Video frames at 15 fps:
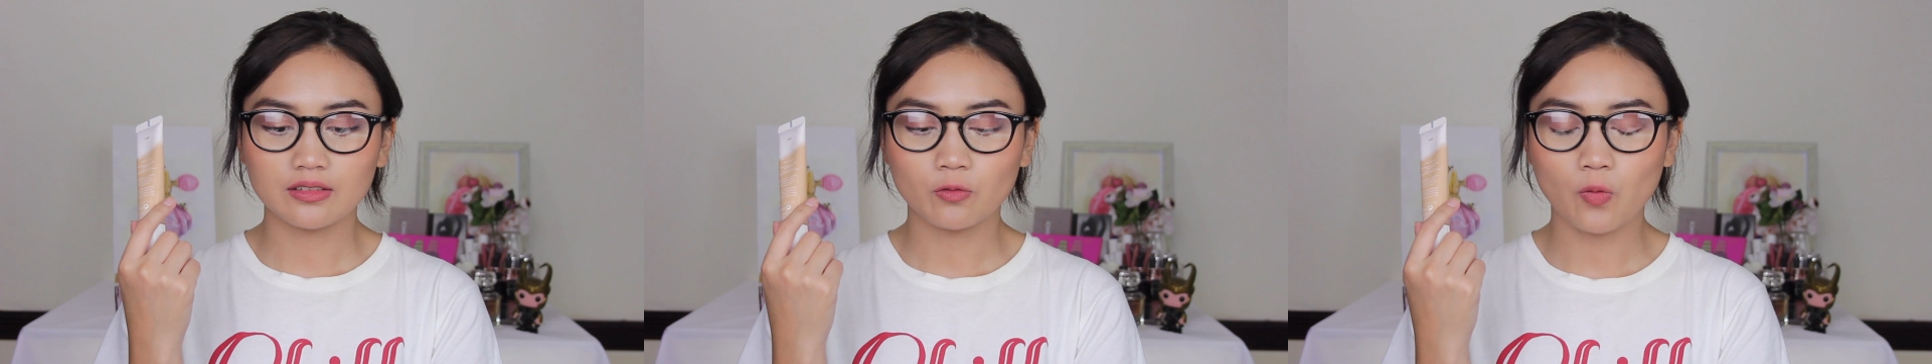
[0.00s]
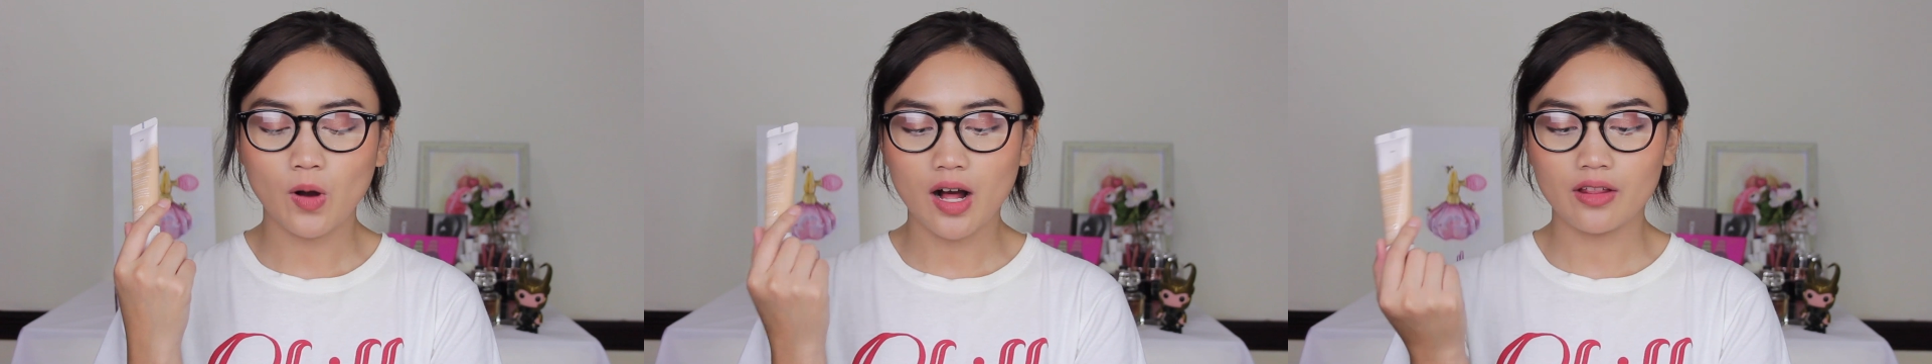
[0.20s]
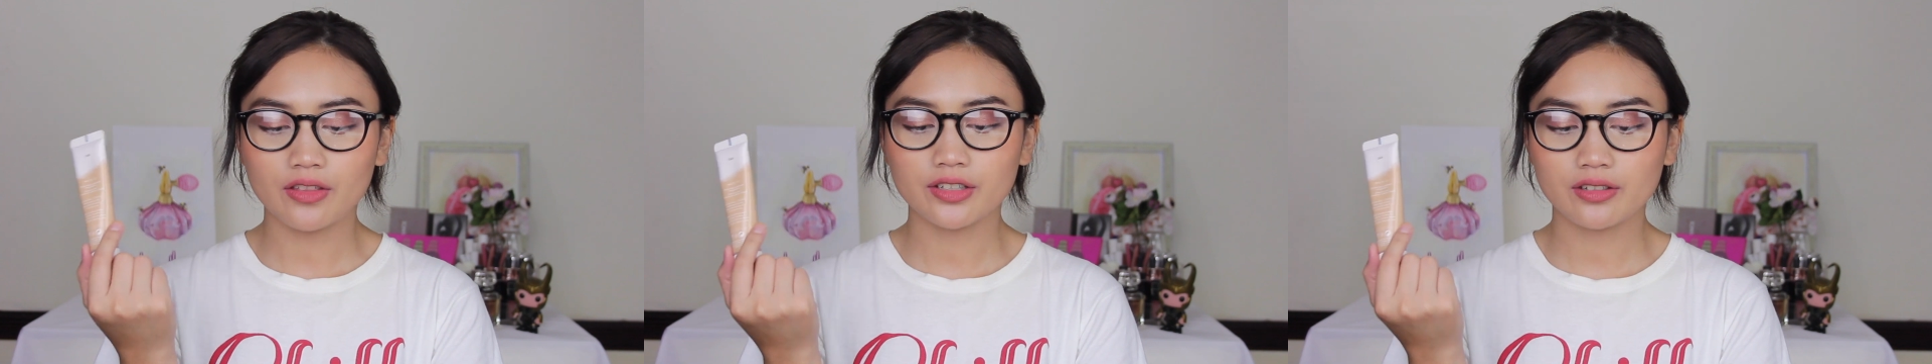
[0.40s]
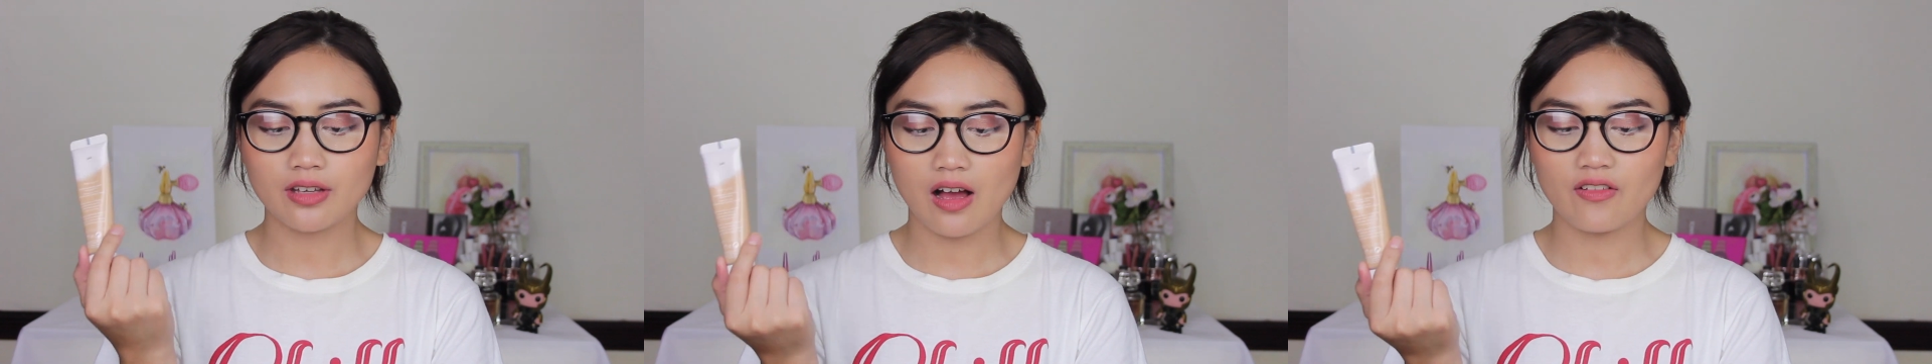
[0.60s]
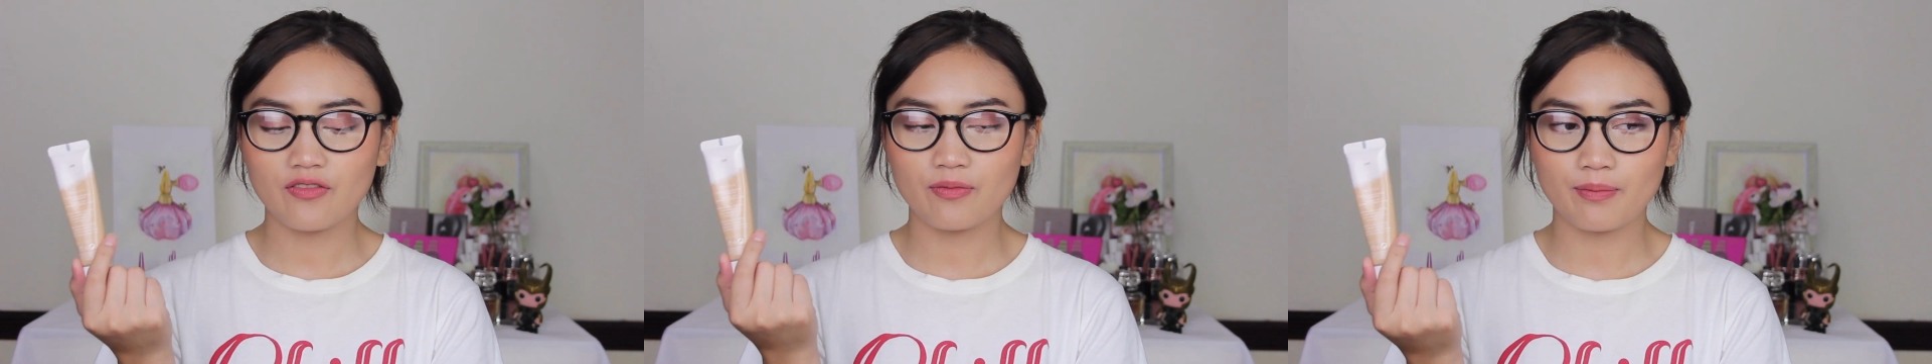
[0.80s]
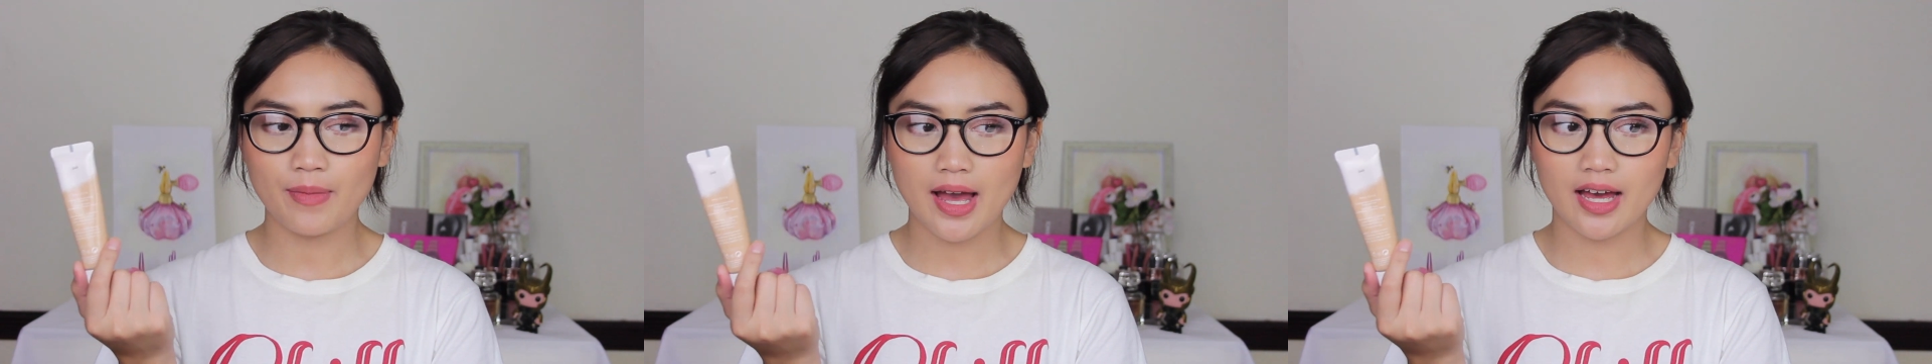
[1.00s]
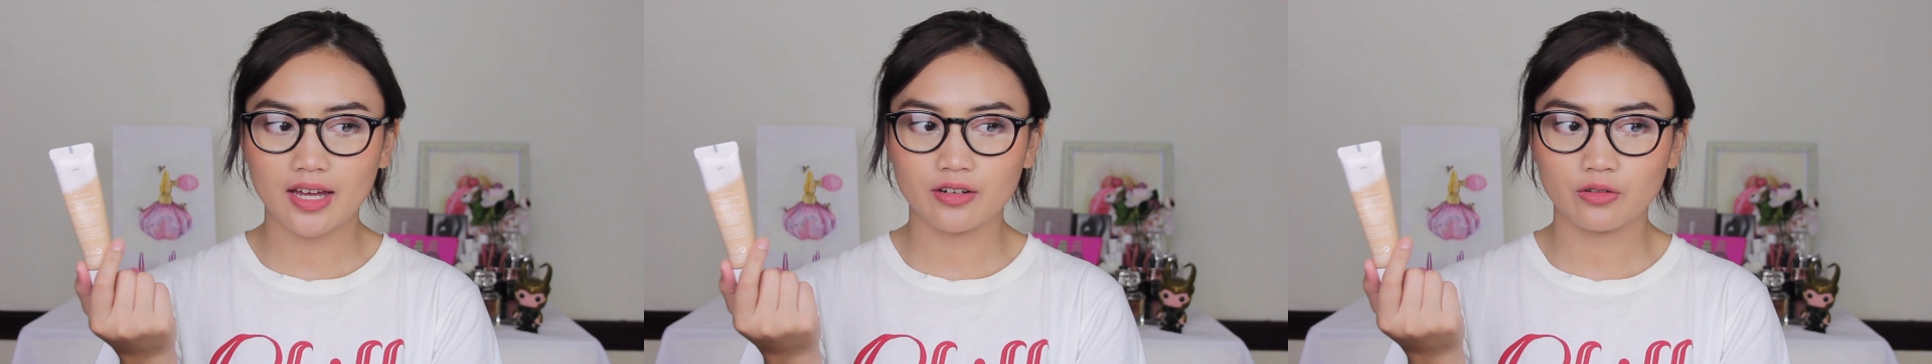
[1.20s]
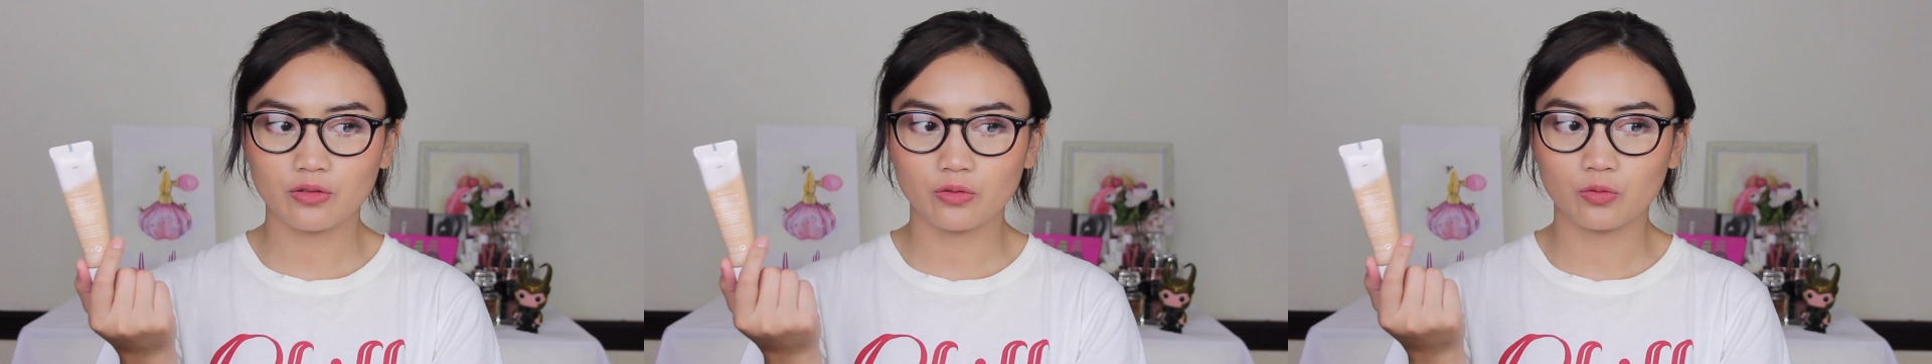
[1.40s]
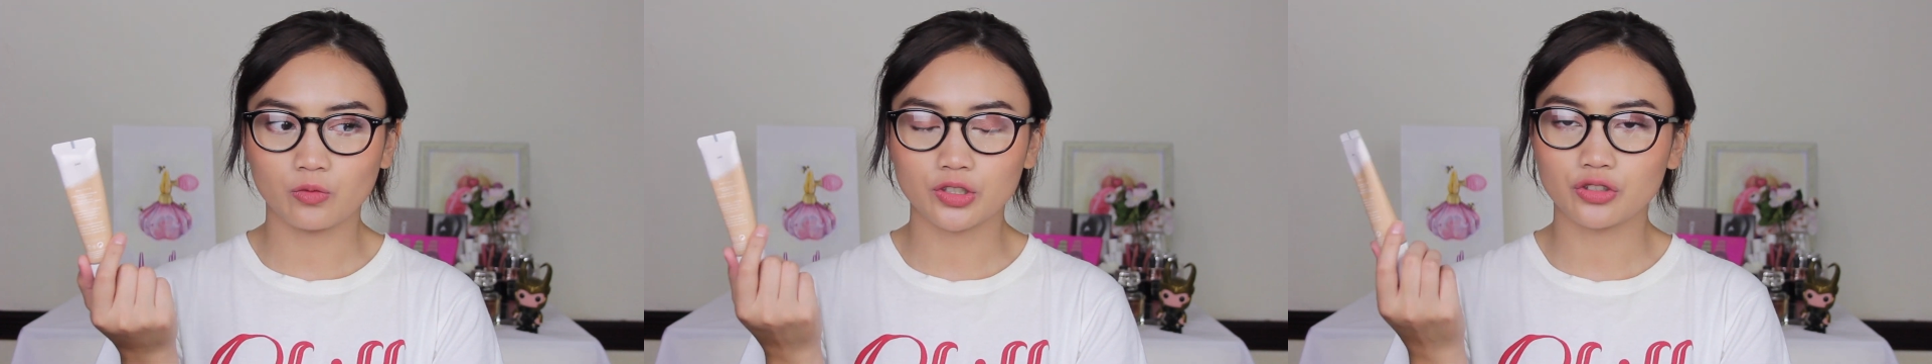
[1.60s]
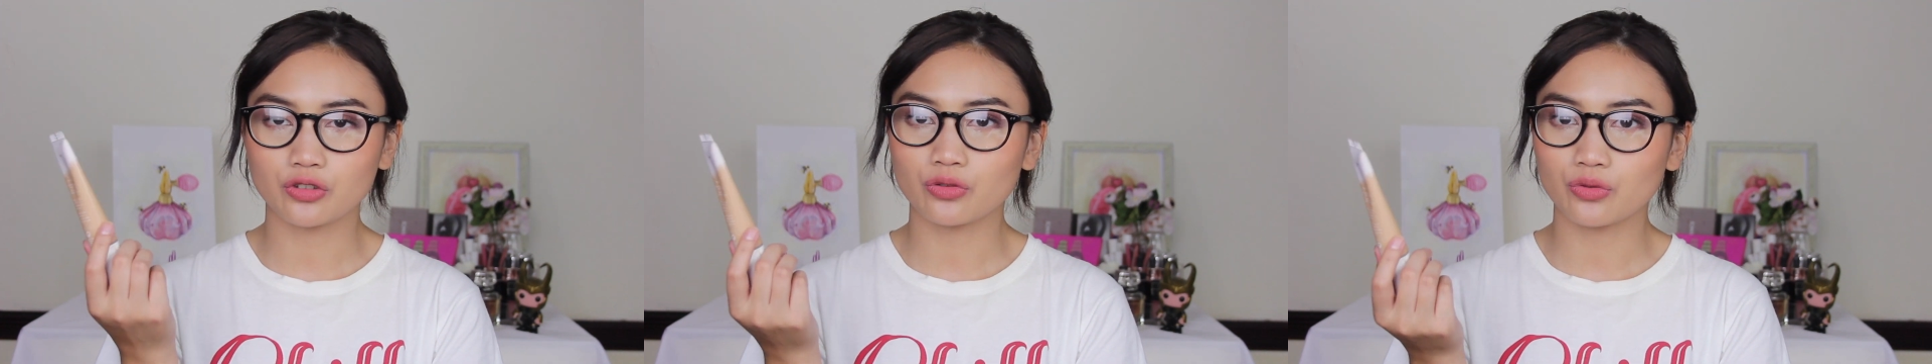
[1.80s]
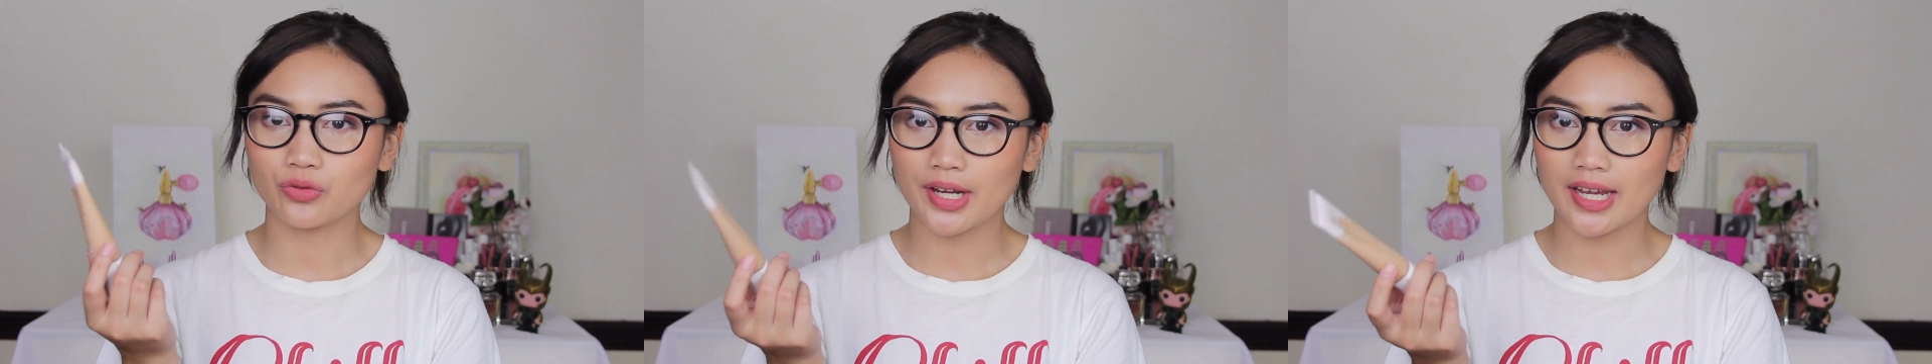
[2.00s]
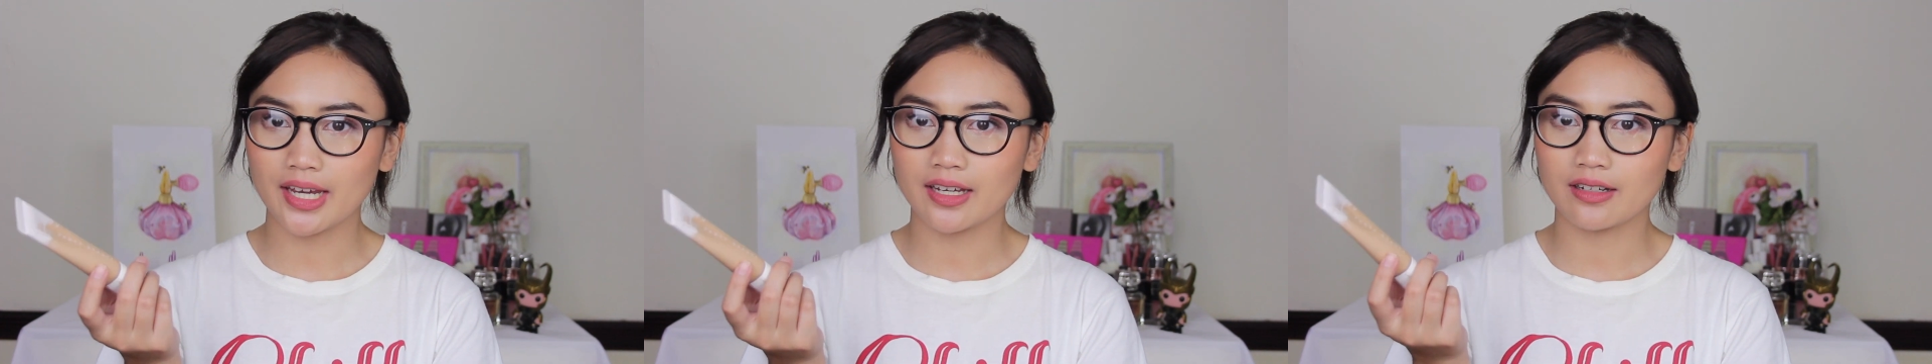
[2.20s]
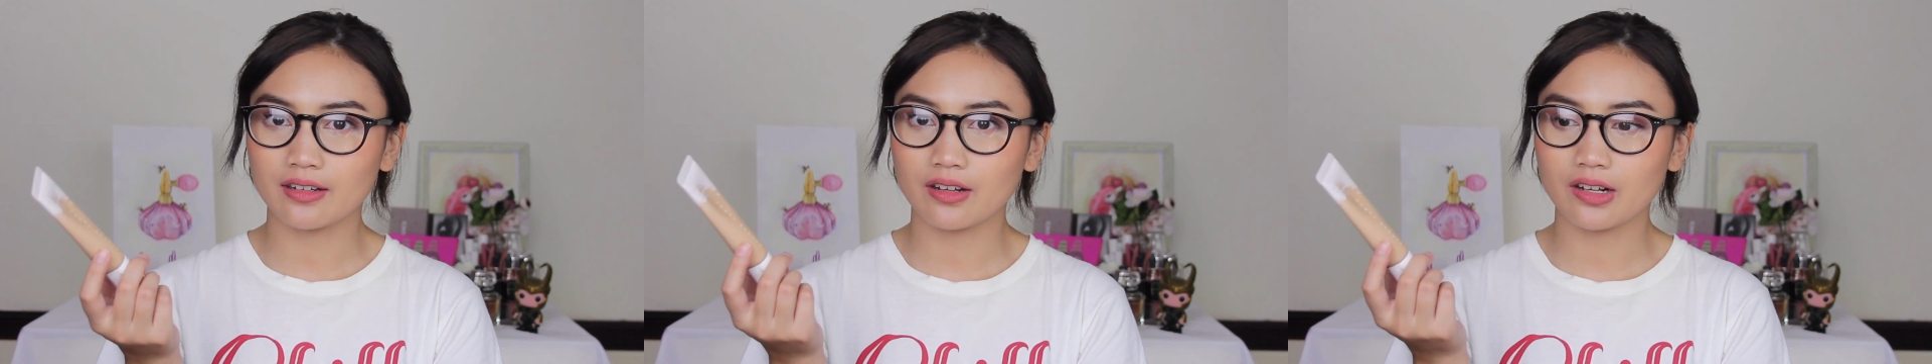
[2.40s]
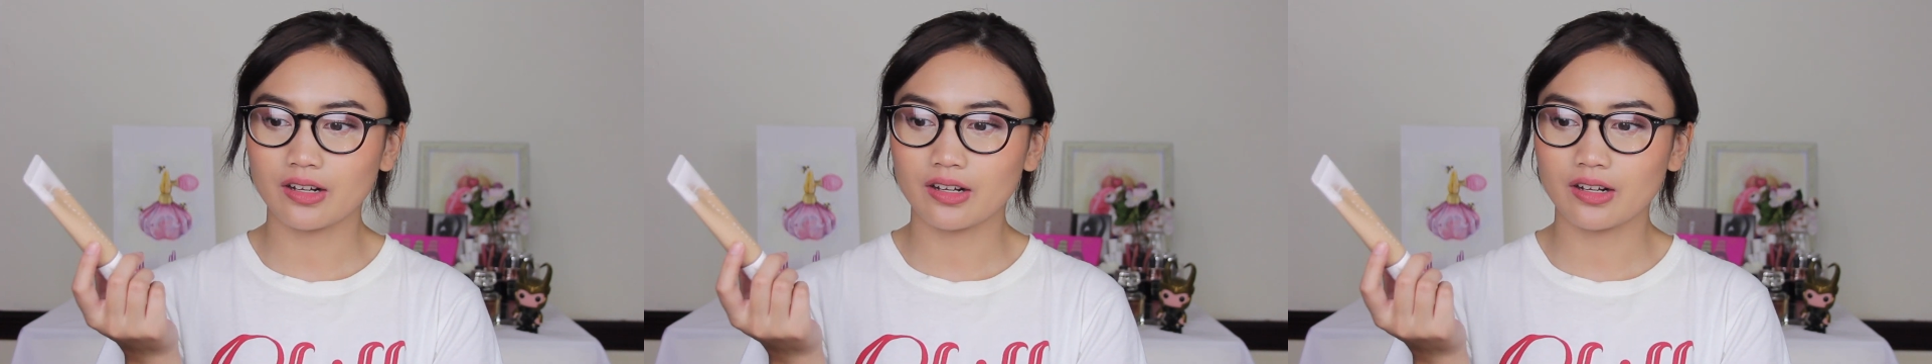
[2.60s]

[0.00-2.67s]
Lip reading: While the soft matte was great,